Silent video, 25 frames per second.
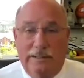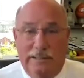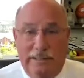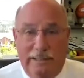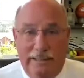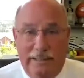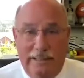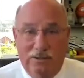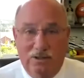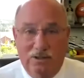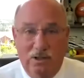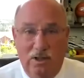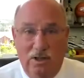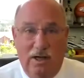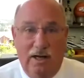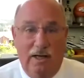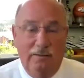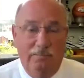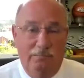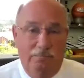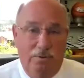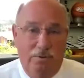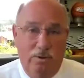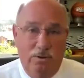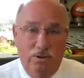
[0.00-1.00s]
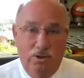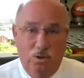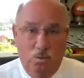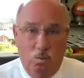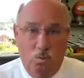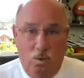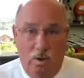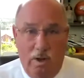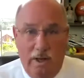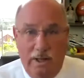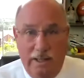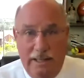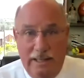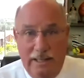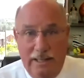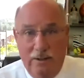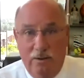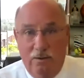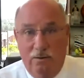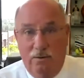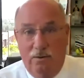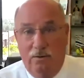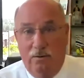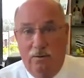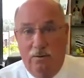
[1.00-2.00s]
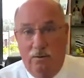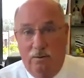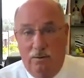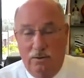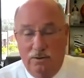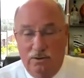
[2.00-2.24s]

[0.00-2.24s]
It's not push one here or